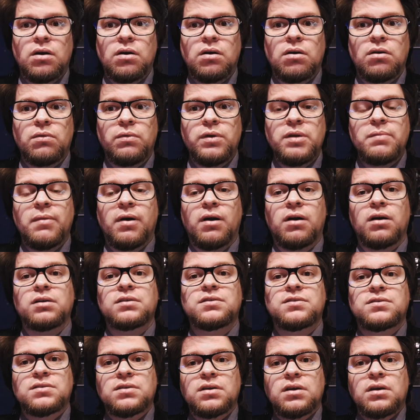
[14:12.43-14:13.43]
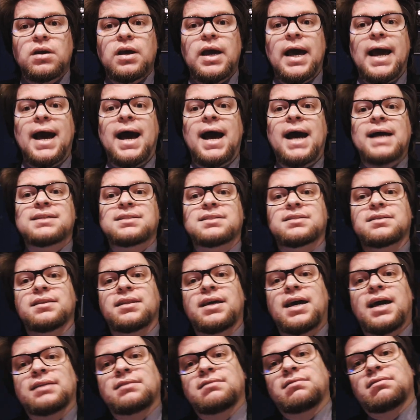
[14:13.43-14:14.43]
or remarks, ask
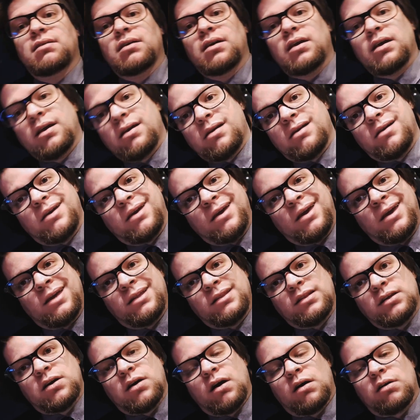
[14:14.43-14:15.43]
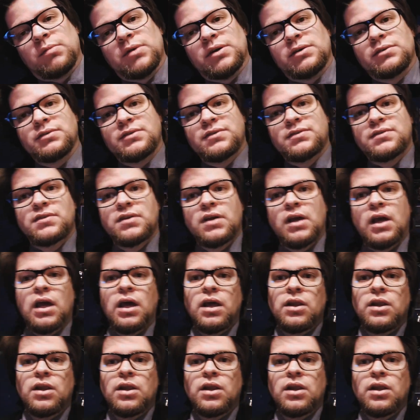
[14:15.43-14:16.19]
that in comments.